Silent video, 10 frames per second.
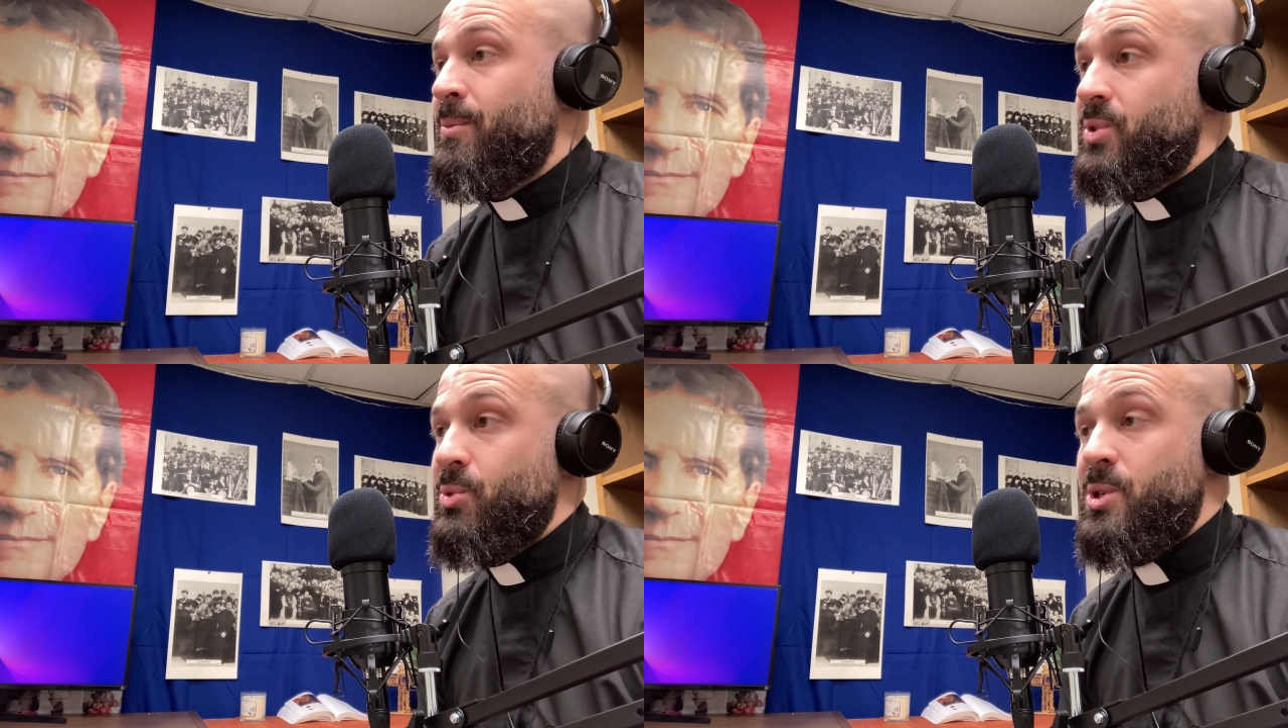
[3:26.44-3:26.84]

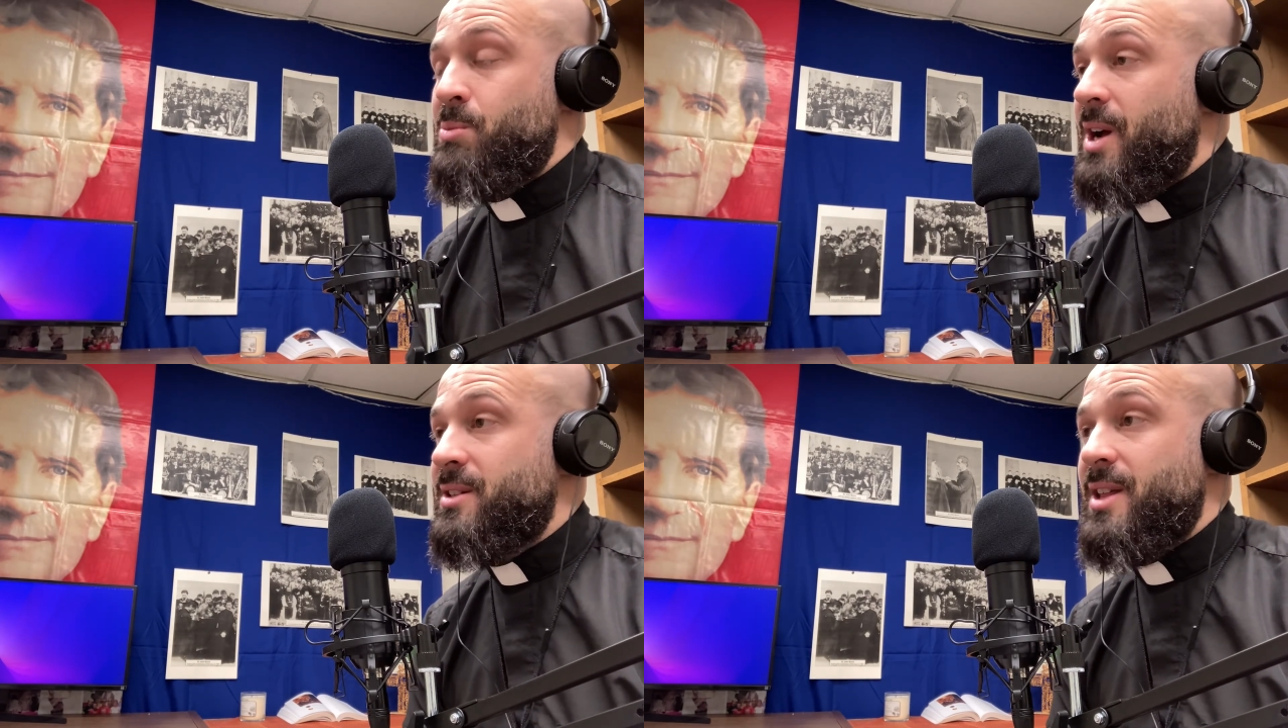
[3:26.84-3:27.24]
to
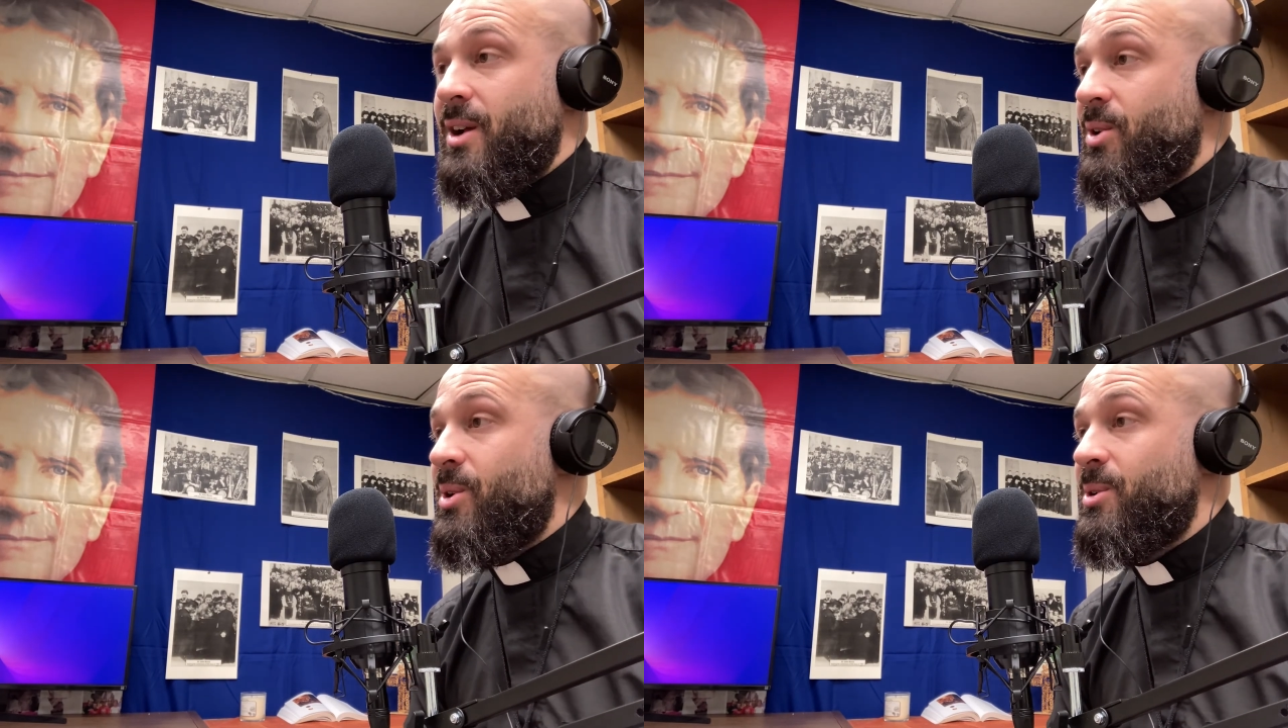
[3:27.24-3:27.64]
respond to that
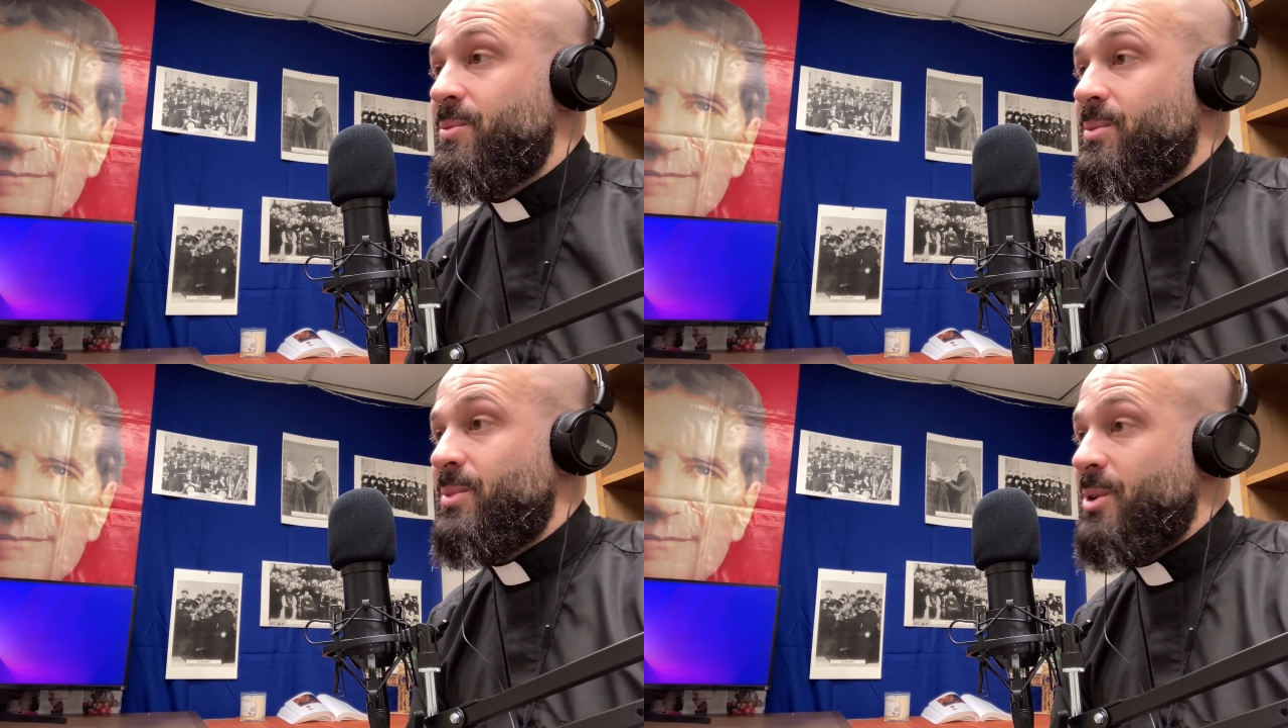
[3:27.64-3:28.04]
call,
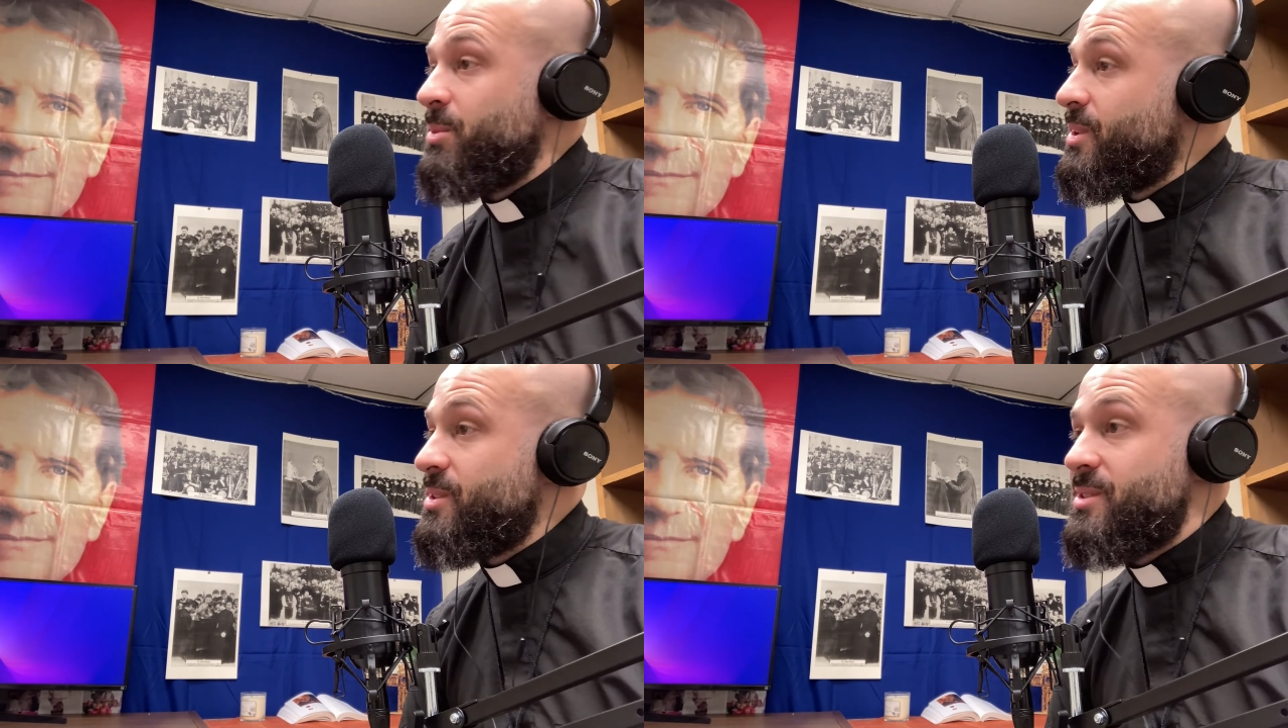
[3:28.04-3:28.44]
you know,
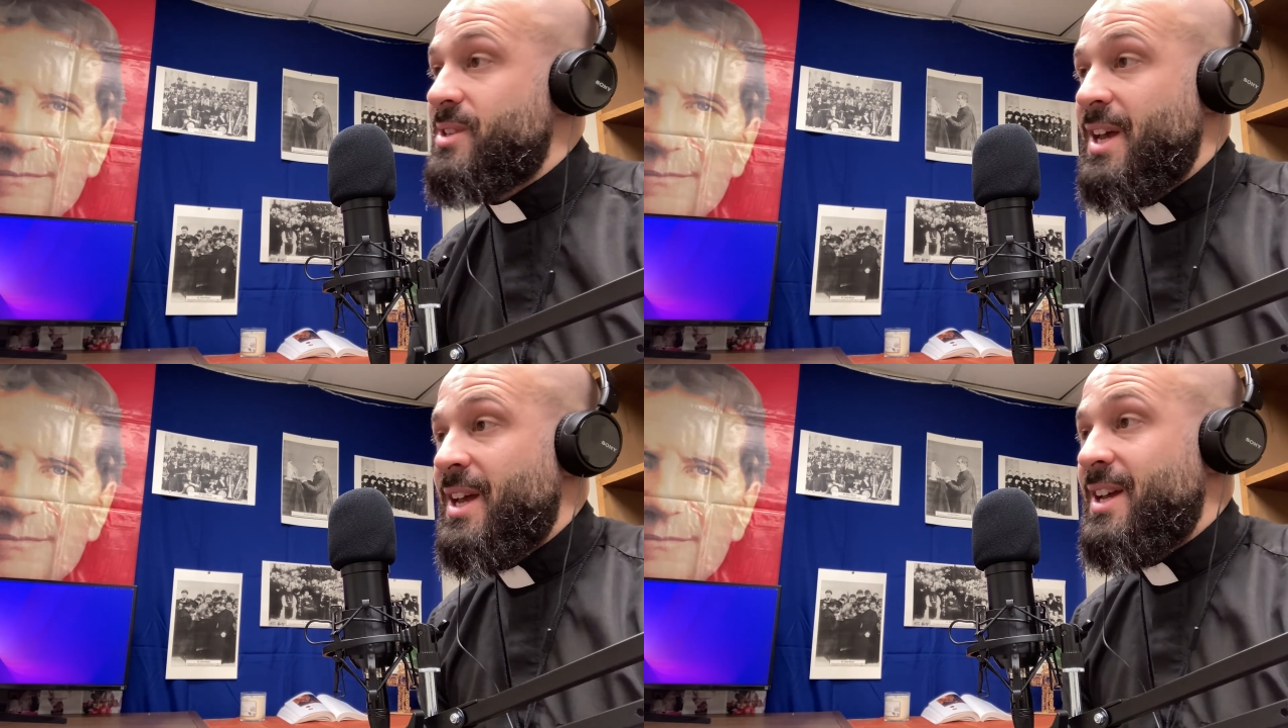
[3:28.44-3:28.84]
because
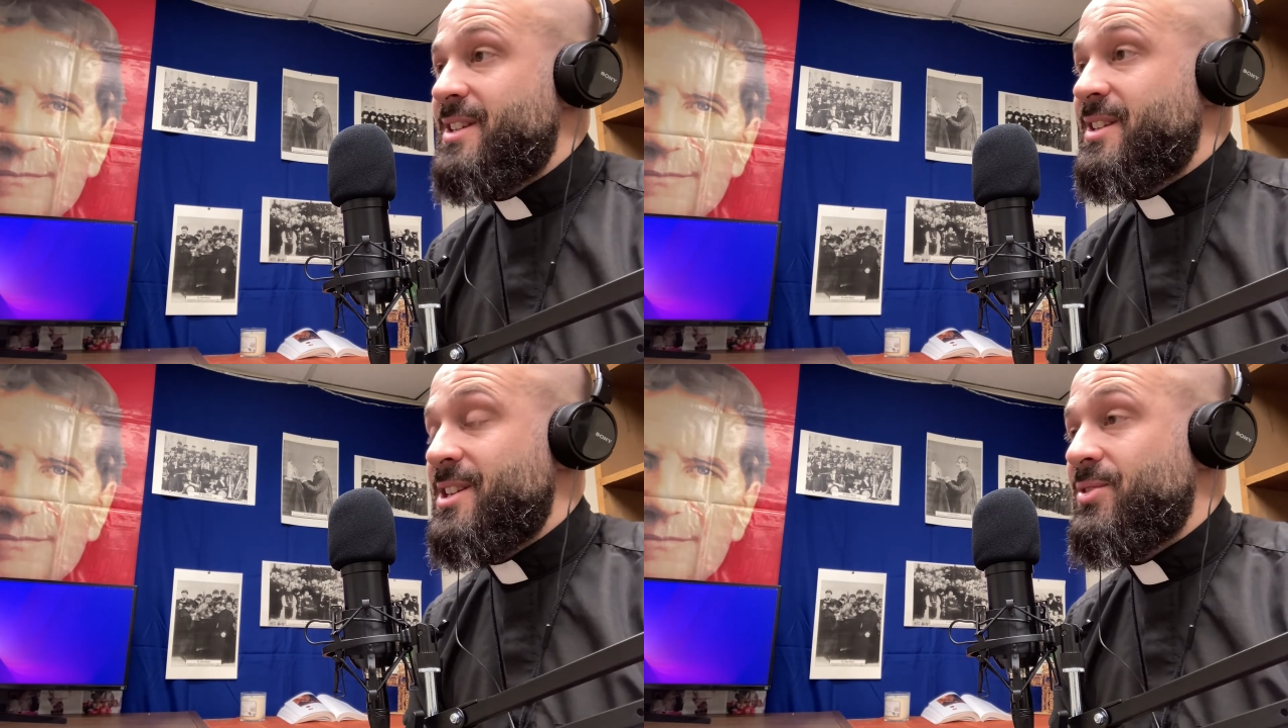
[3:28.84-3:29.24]
it's
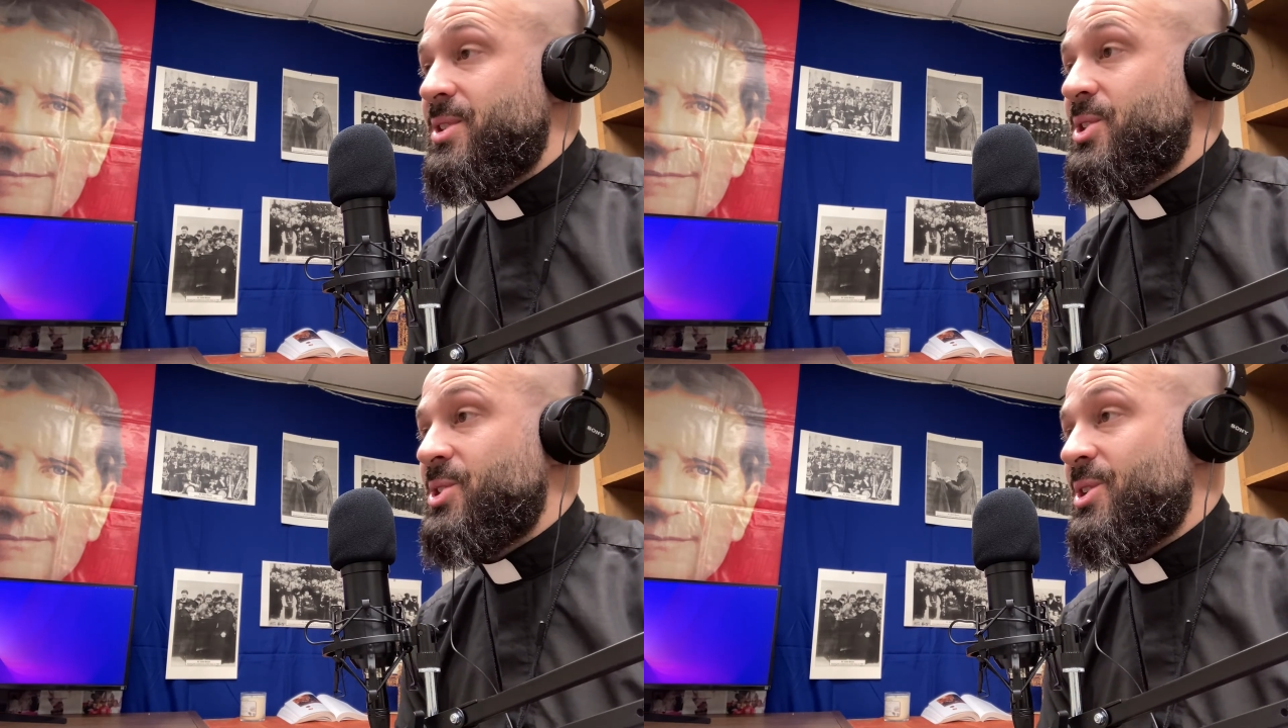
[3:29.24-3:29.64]
a gift to
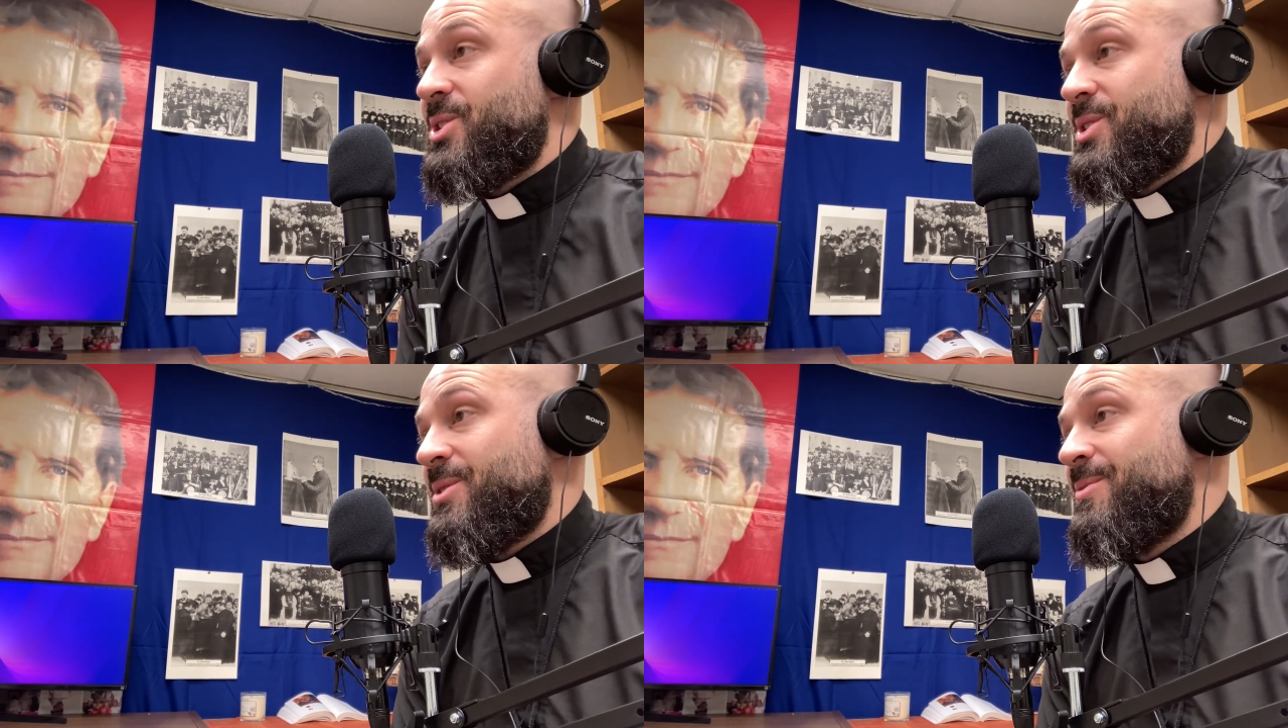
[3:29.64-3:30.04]
the church.